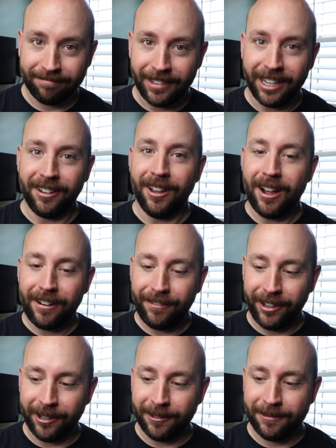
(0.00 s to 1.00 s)
And a lot of
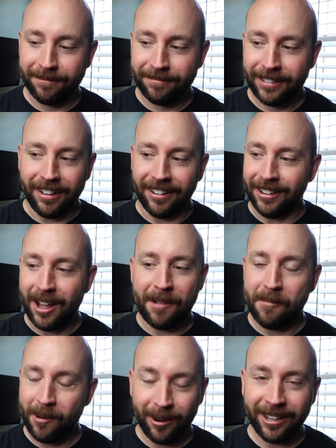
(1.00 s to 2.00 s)
you, a lot
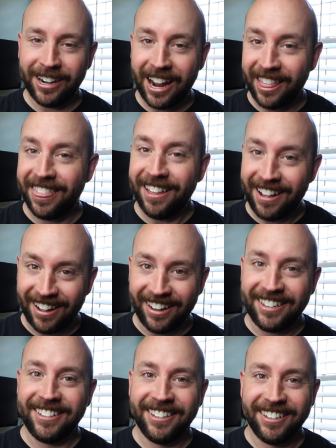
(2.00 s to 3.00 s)
more than I
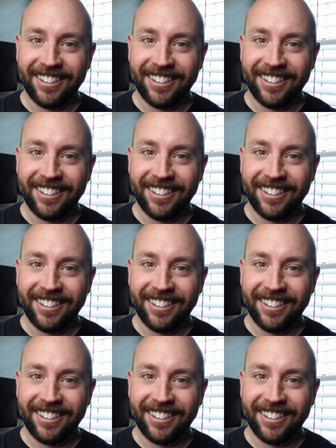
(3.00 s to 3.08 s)
thought,